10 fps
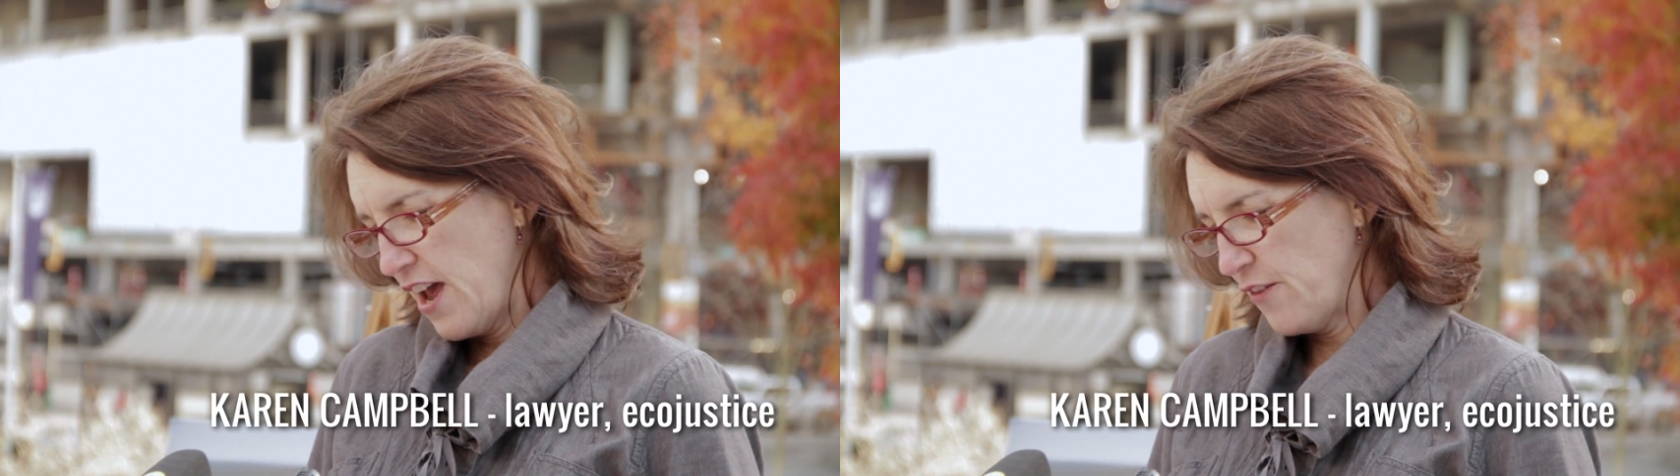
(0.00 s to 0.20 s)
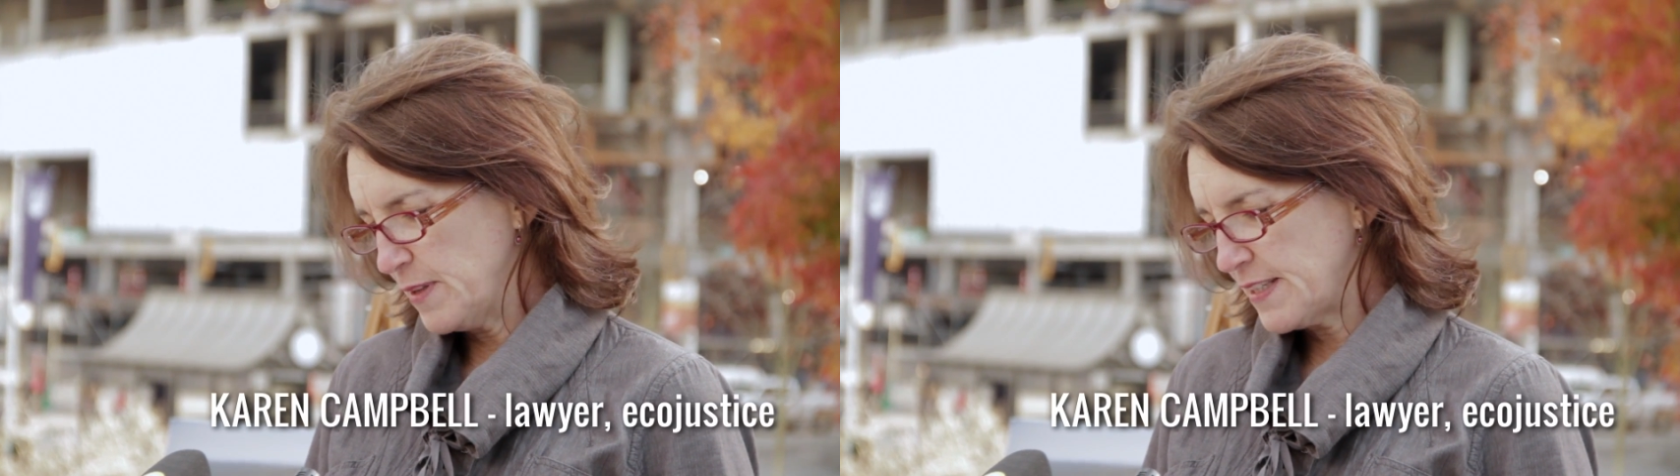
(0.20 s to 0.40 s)

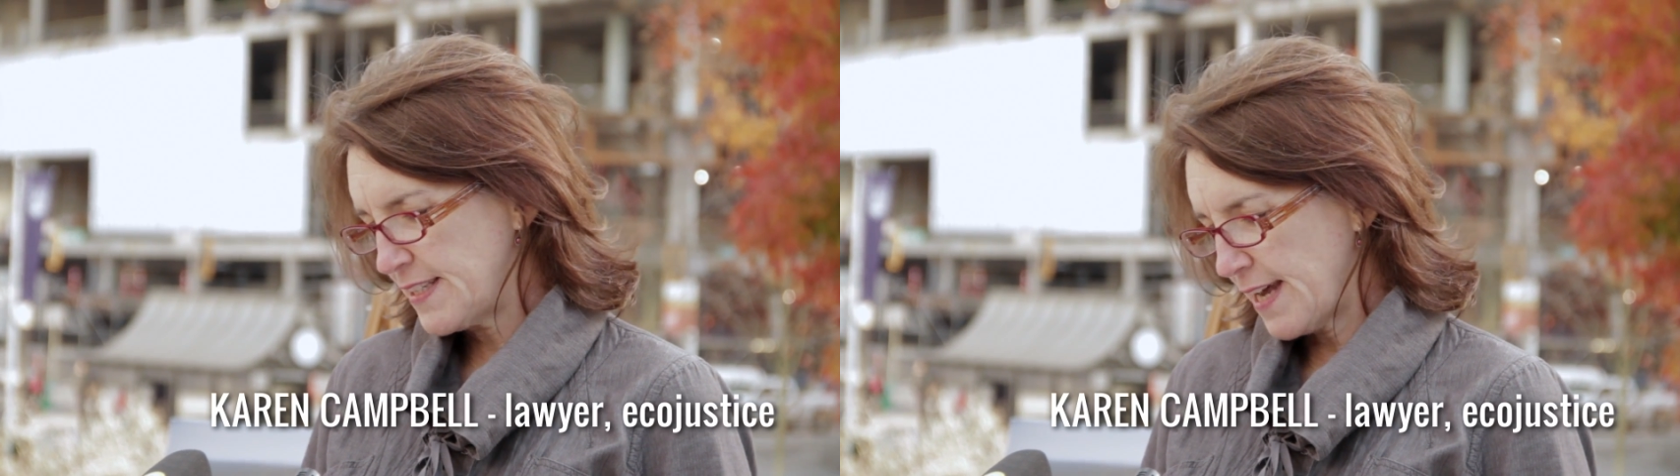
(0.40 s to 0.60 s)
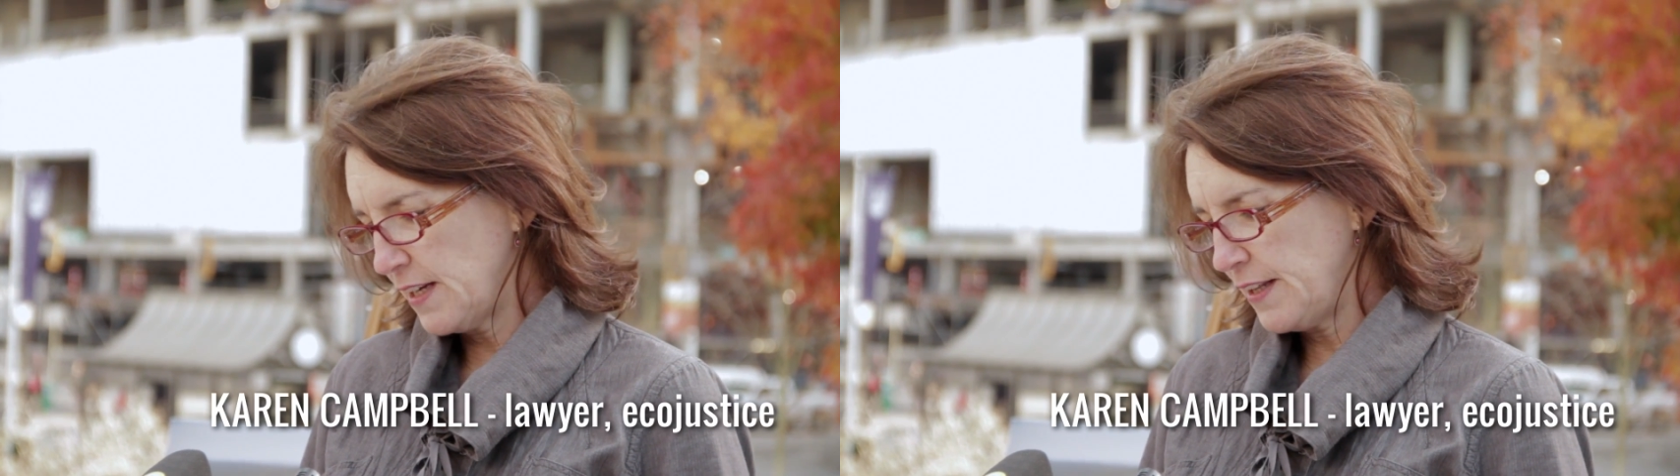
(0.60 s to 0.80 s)
have been
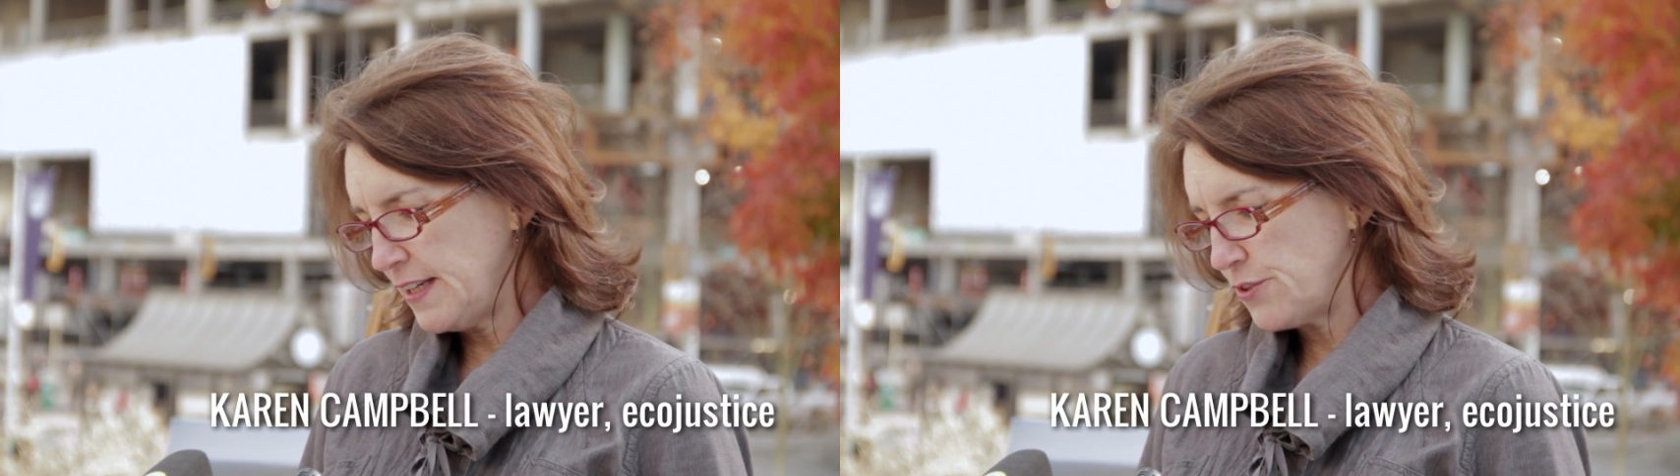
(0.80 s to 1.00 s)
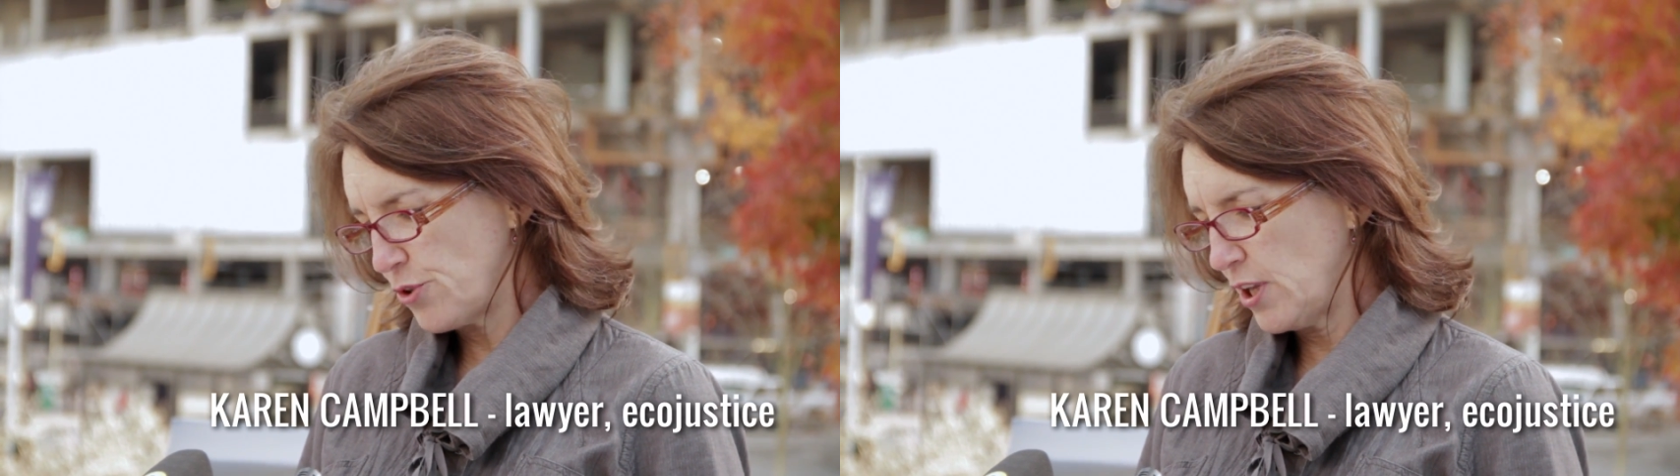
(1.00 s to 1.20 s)

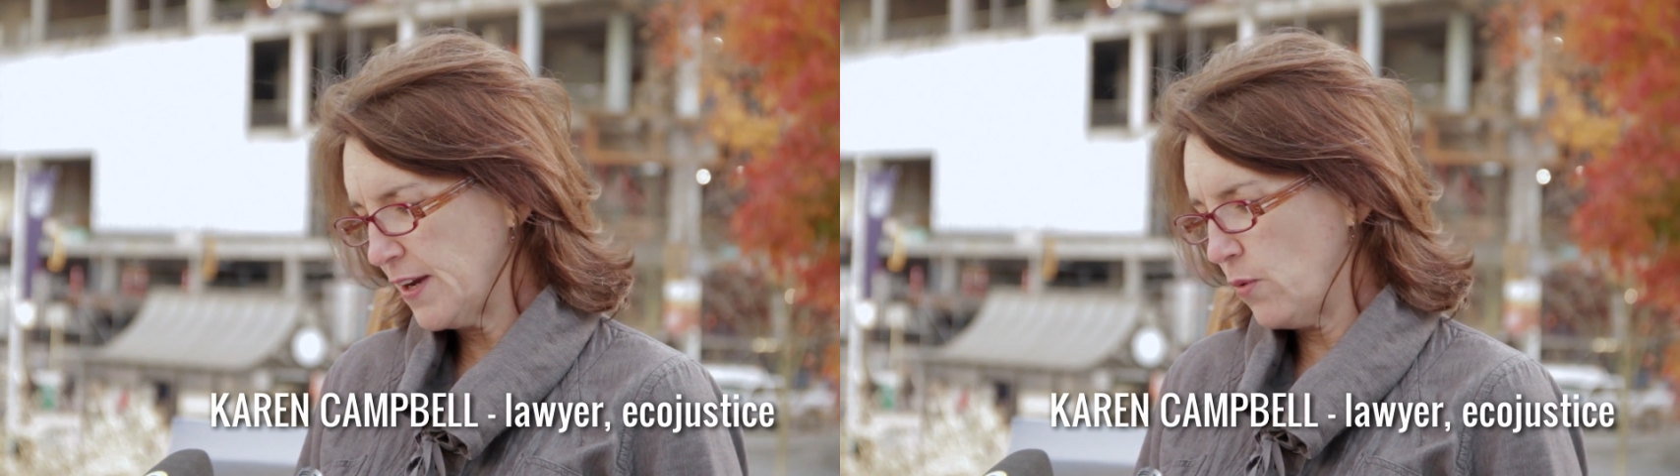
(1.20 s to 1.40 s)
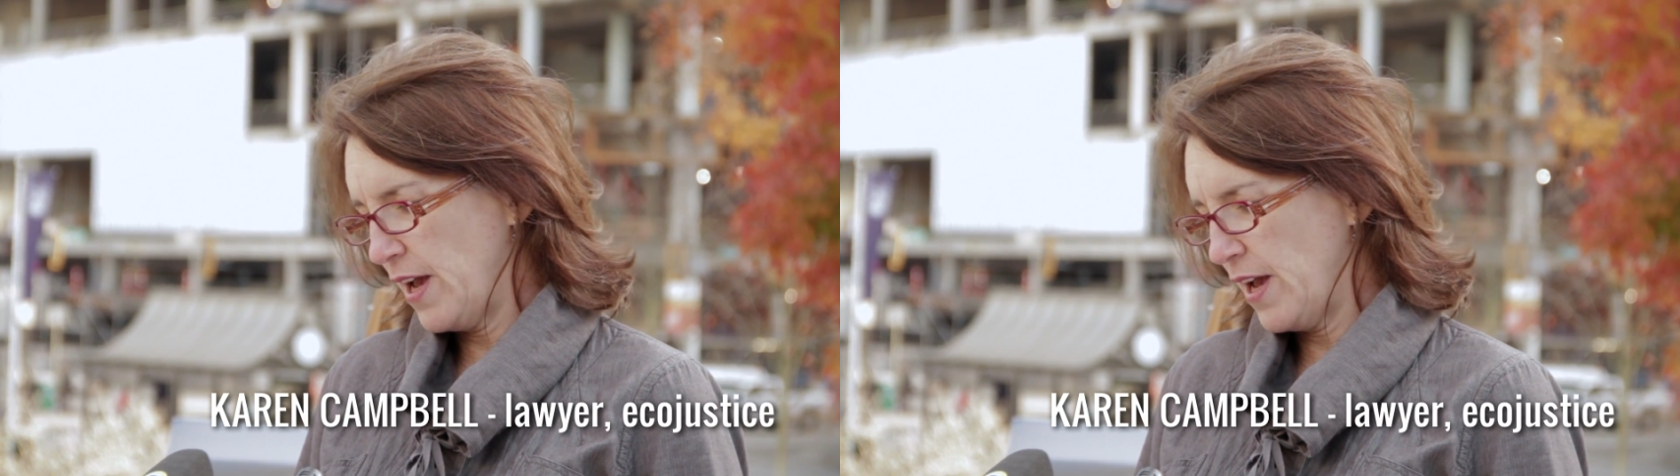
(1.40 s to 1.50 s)
steadily drilling